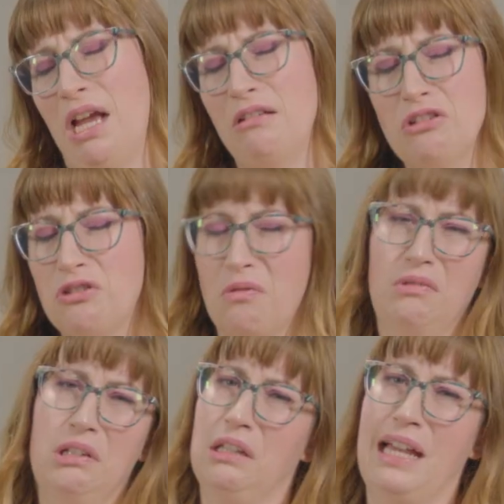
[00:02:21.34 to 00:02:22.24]
I just don't
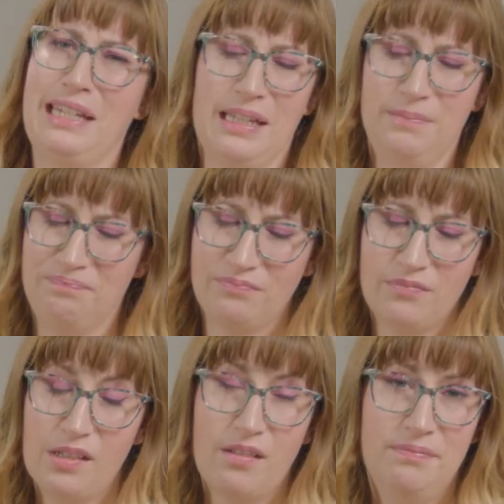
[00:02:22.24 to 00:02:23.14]
really like it.
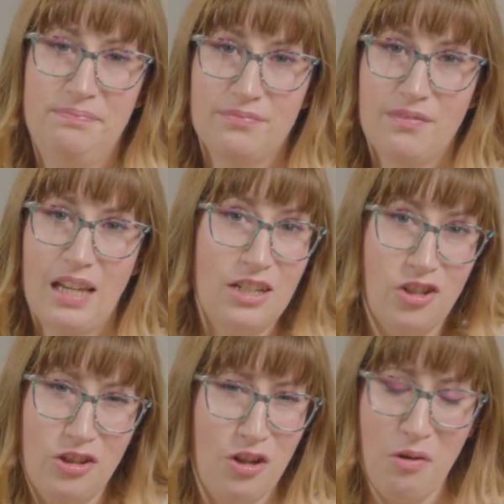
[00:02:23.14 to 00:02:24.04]
I
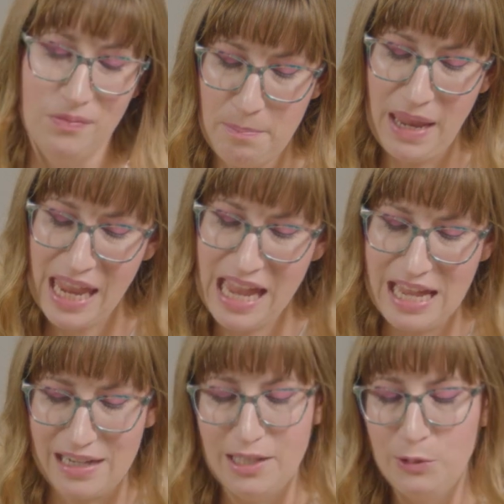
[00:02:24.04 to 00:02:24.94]
just don't.
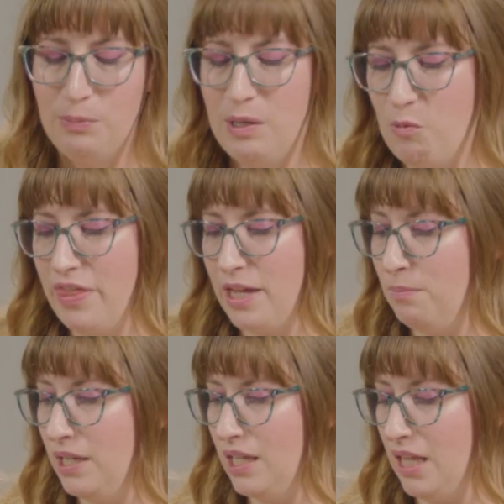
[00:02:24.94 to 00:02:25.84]
Man, this would be one
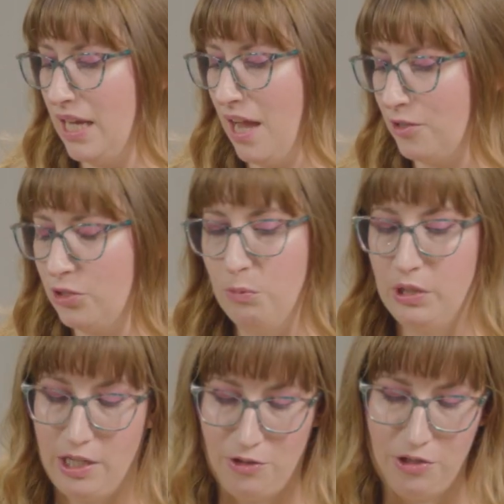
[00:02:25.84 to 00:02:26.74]
that'd be like actually
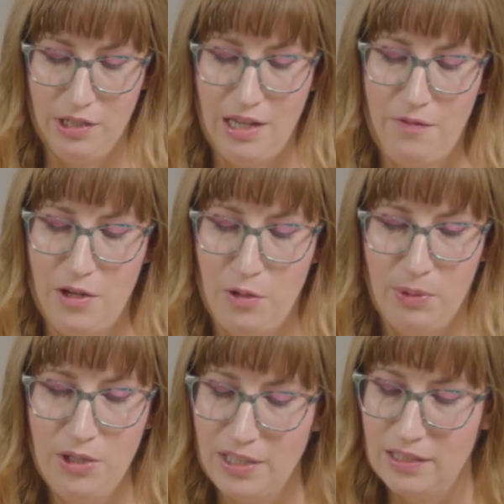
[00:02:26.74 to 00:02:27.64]
really interesting to have another
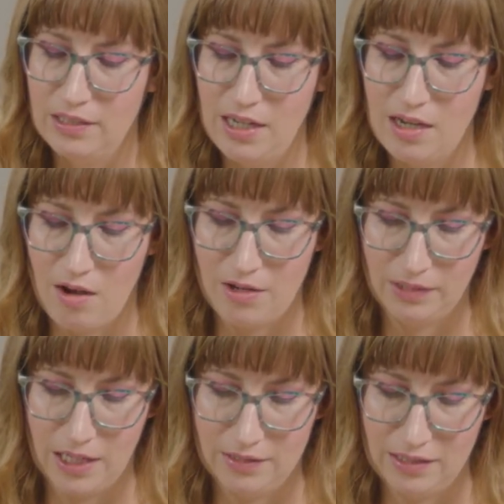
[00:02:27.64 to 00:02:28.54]
person sit in
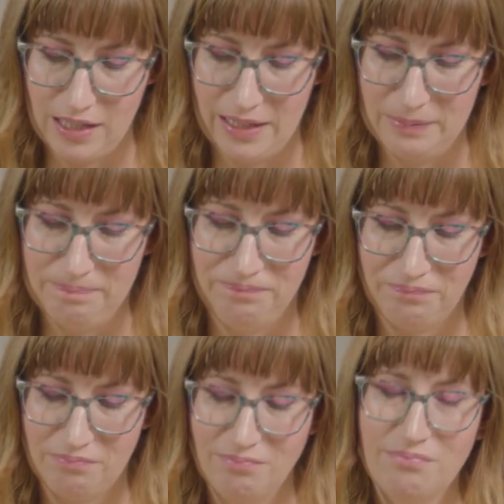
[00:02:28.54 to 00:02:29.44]
on, because it's like,
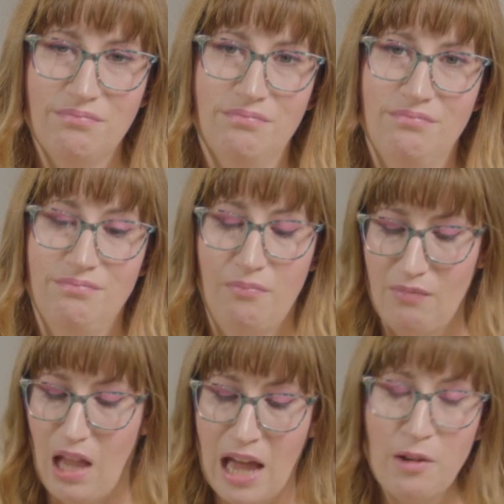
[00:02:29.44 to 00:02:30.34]

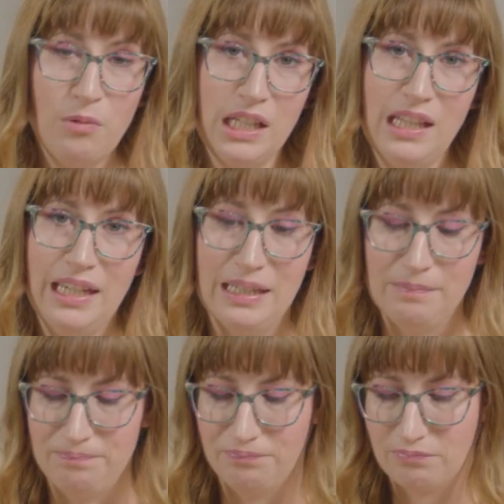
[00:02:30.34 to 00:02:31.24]
I don't really like it,